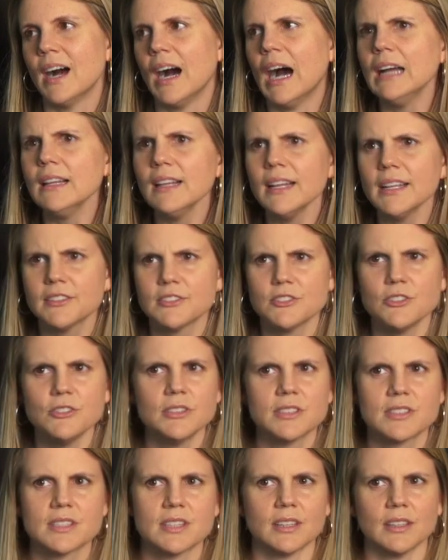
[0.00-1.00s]
I like
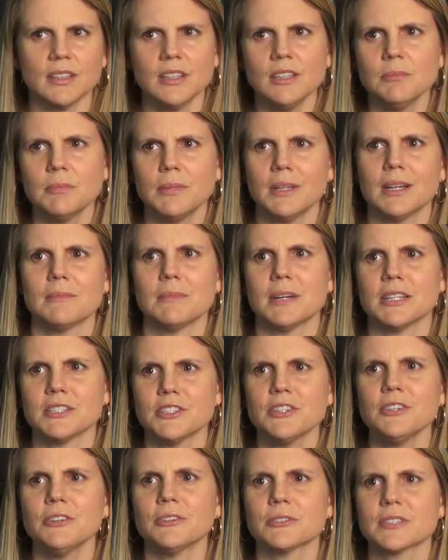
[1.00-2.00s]
students that keep me on my
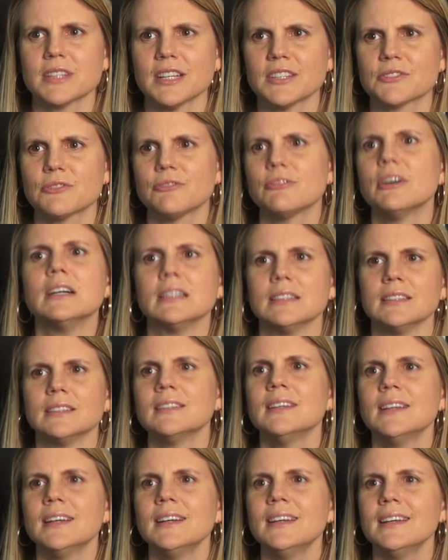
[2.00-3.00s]
toes. That's fun.